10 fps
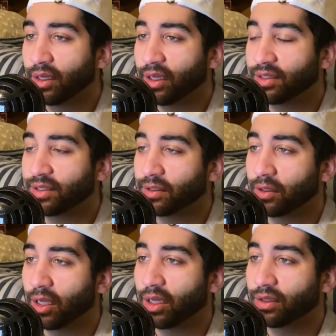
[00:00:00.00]

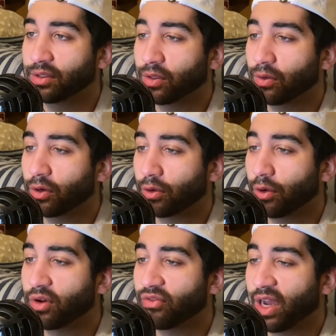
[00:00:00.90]
until this whole
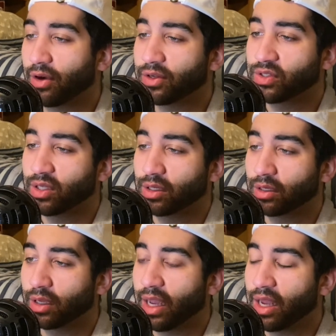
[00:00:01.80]
coronavirus thing
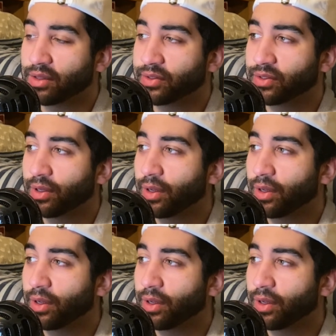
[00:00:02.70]
ends.